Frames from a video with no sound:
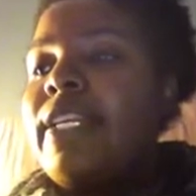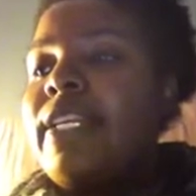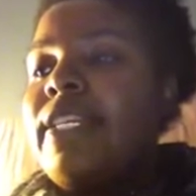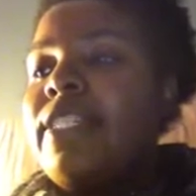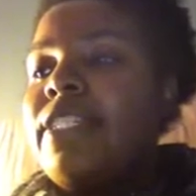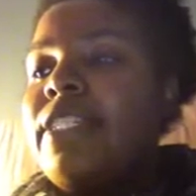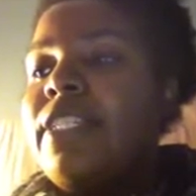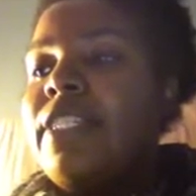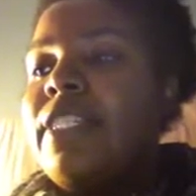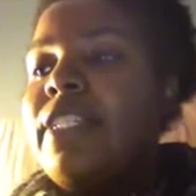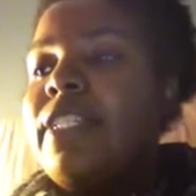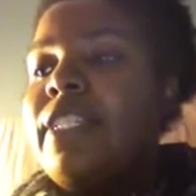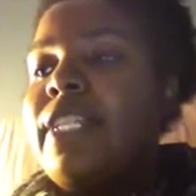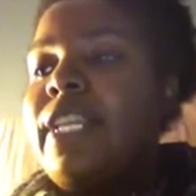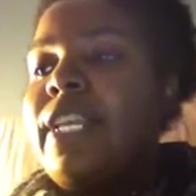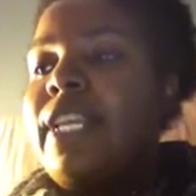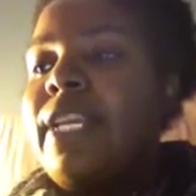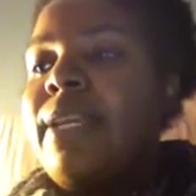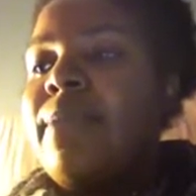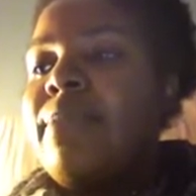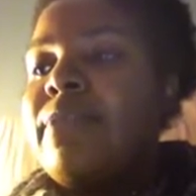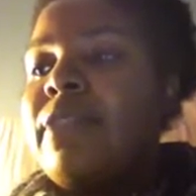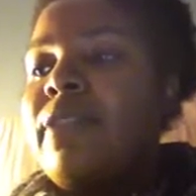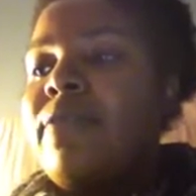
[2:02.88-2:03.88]
enter the
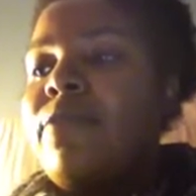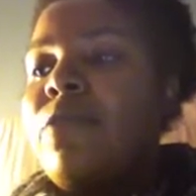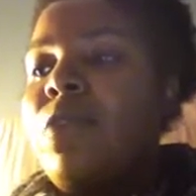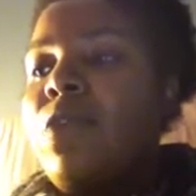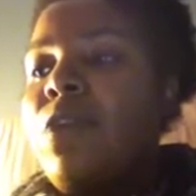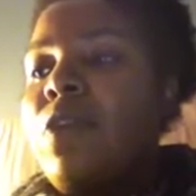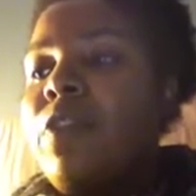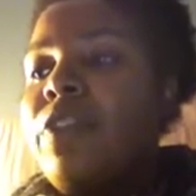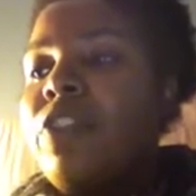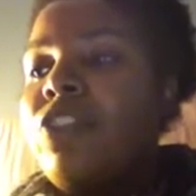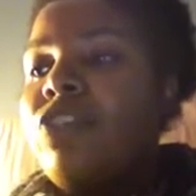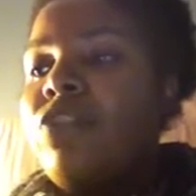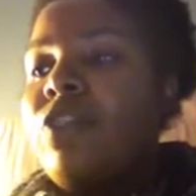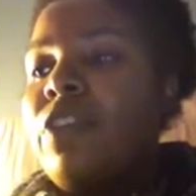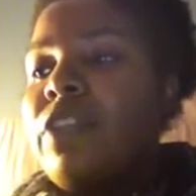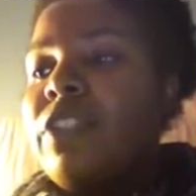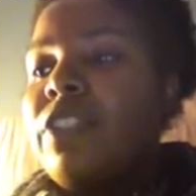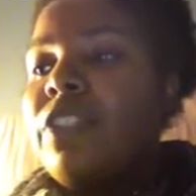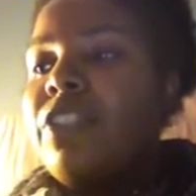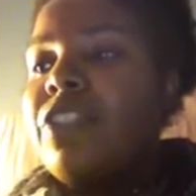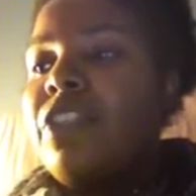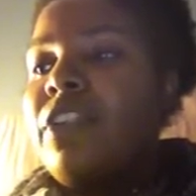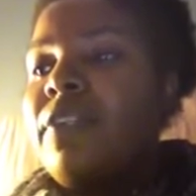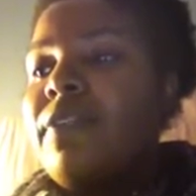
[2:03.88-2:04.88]
names of all the drugs
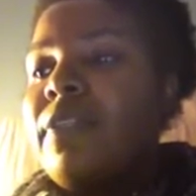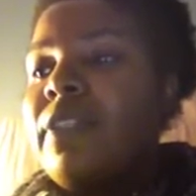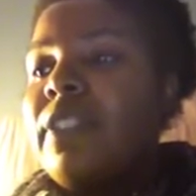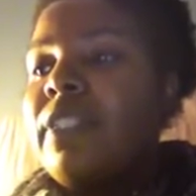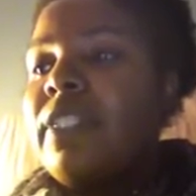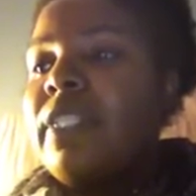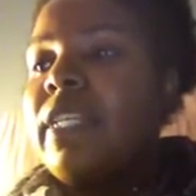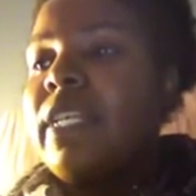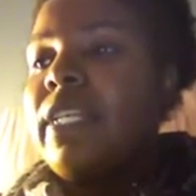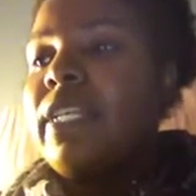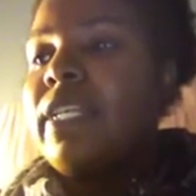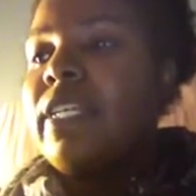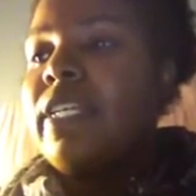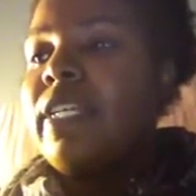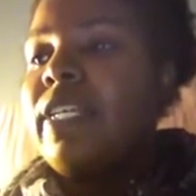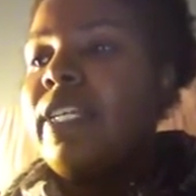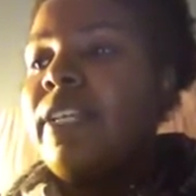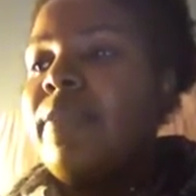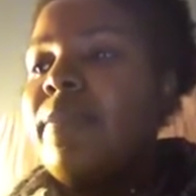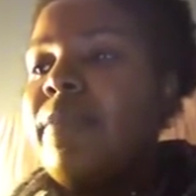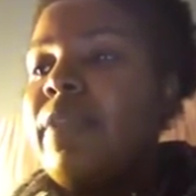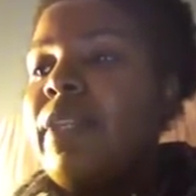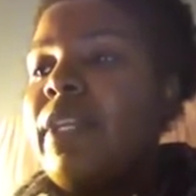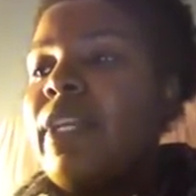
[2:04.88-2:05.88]
they're currently
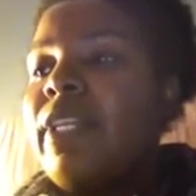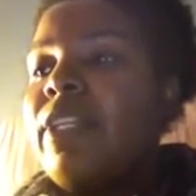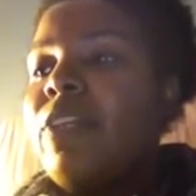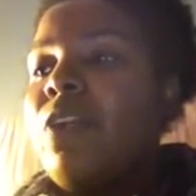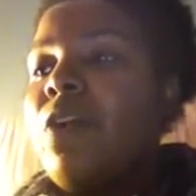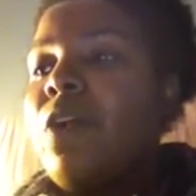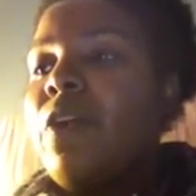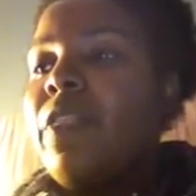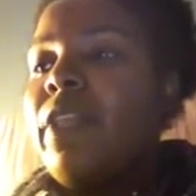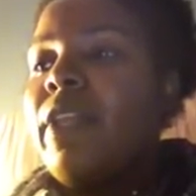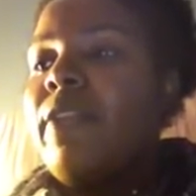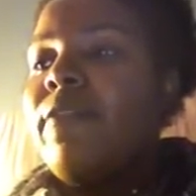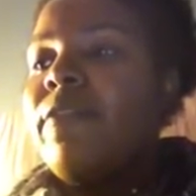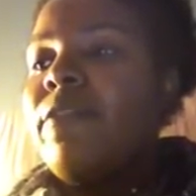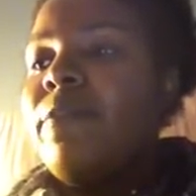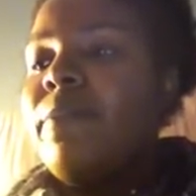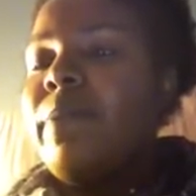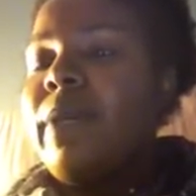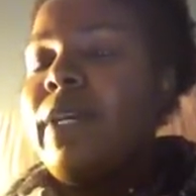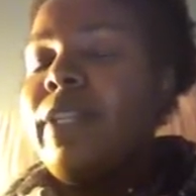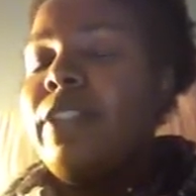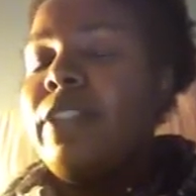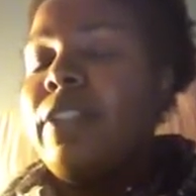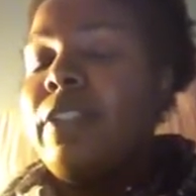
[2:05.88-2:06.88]
taking and all the
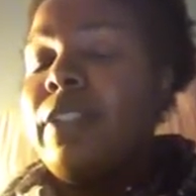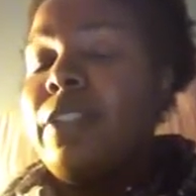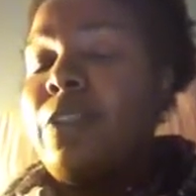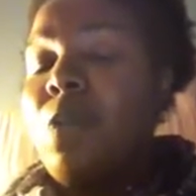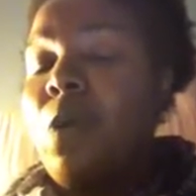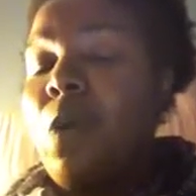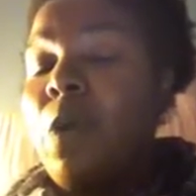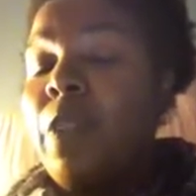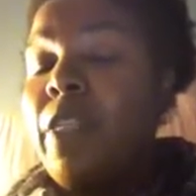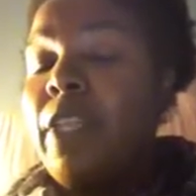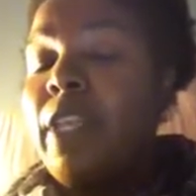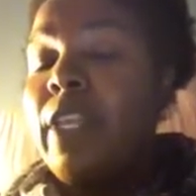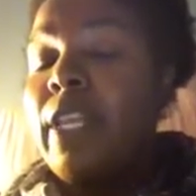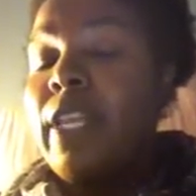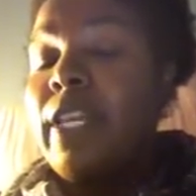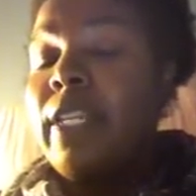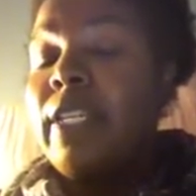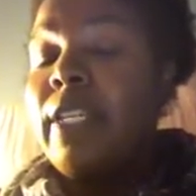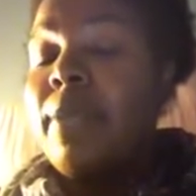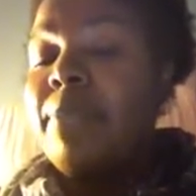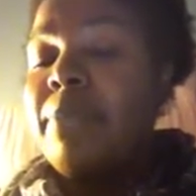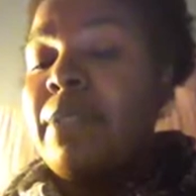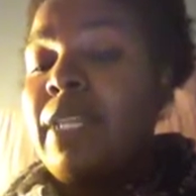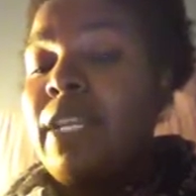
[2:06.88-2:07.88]
information
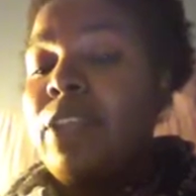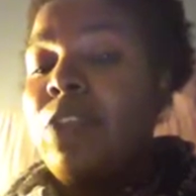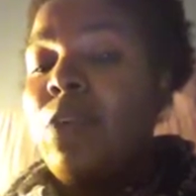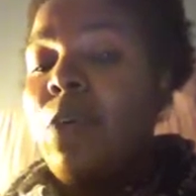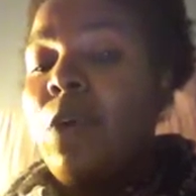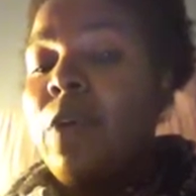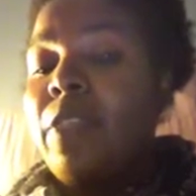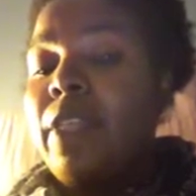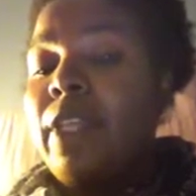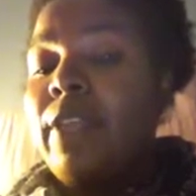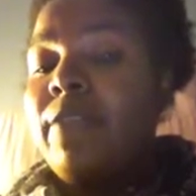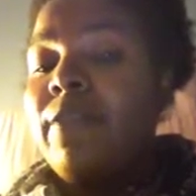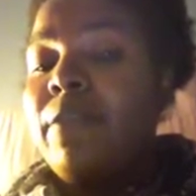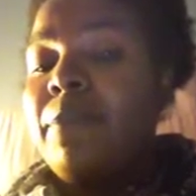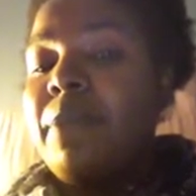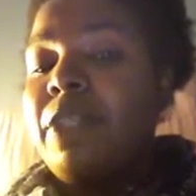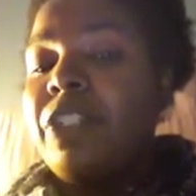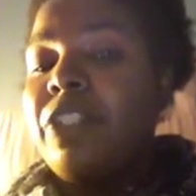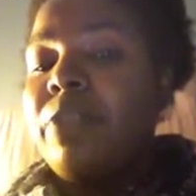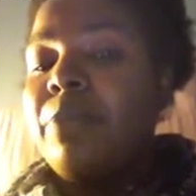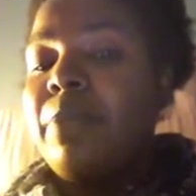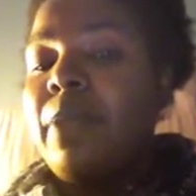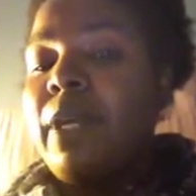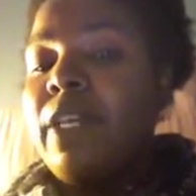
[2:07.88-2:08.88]
and obtain all the
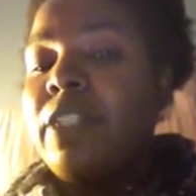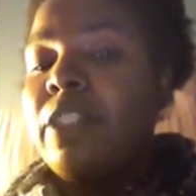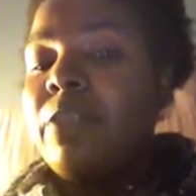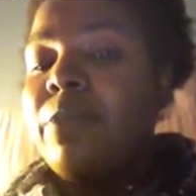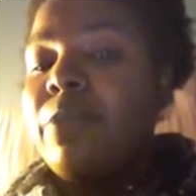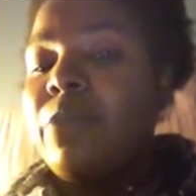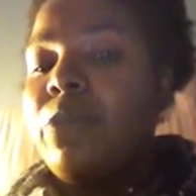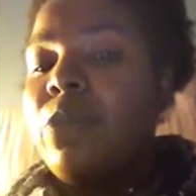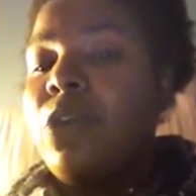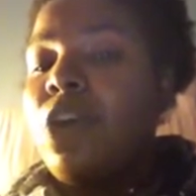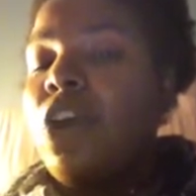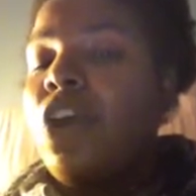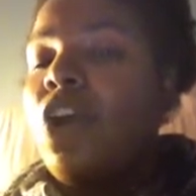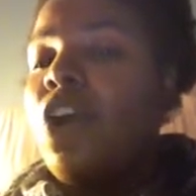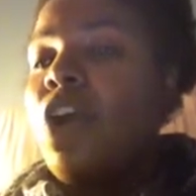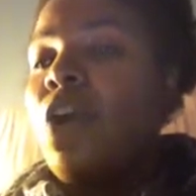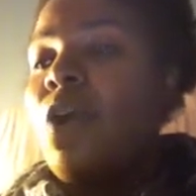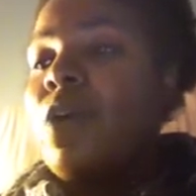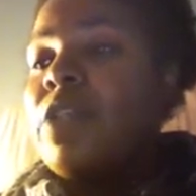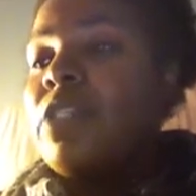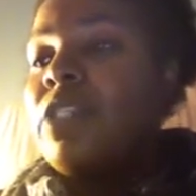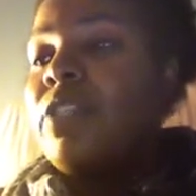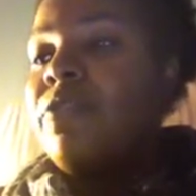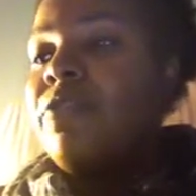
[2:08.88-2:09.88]
information possible
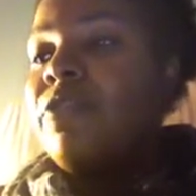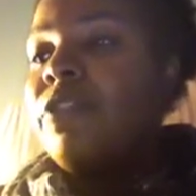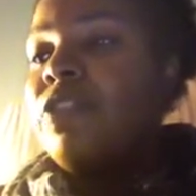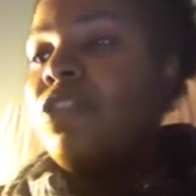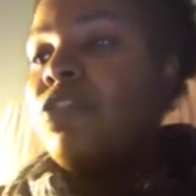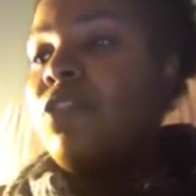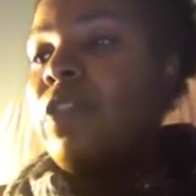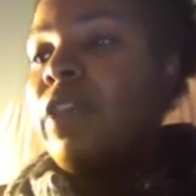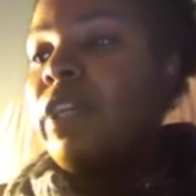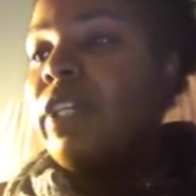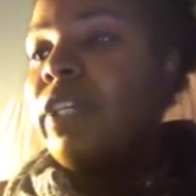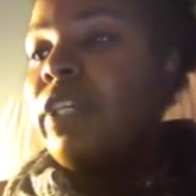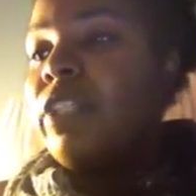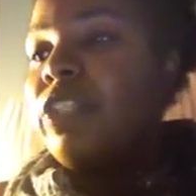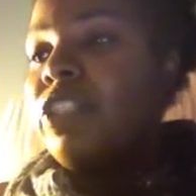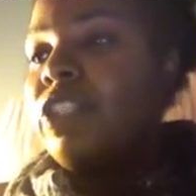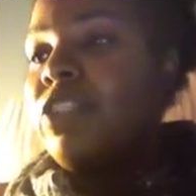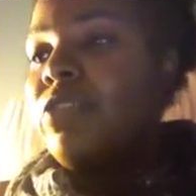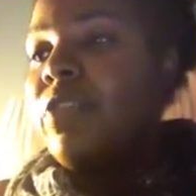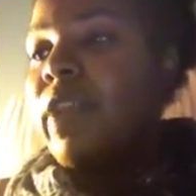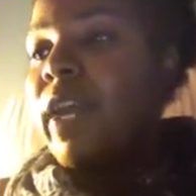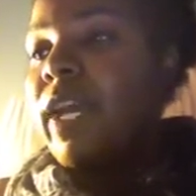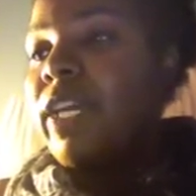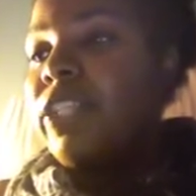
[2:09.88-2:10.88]
on different drug
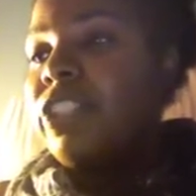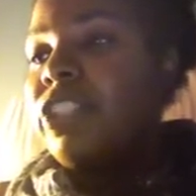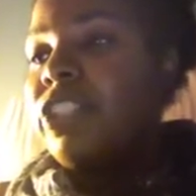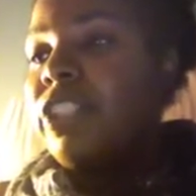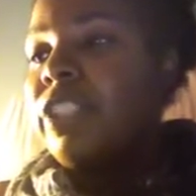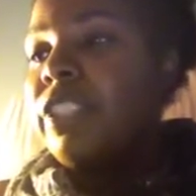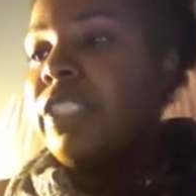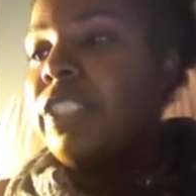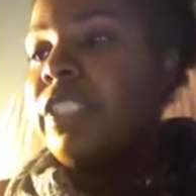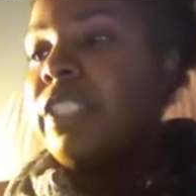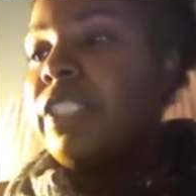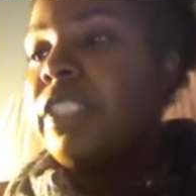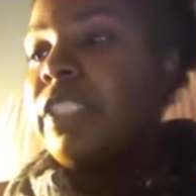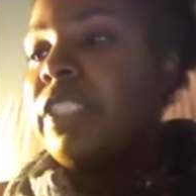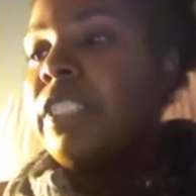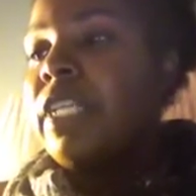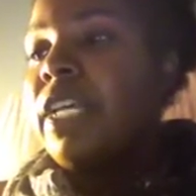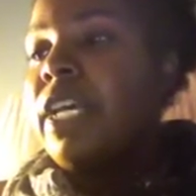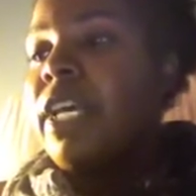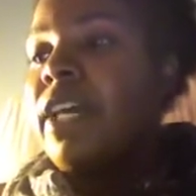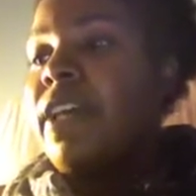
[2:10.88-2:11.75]
interactions.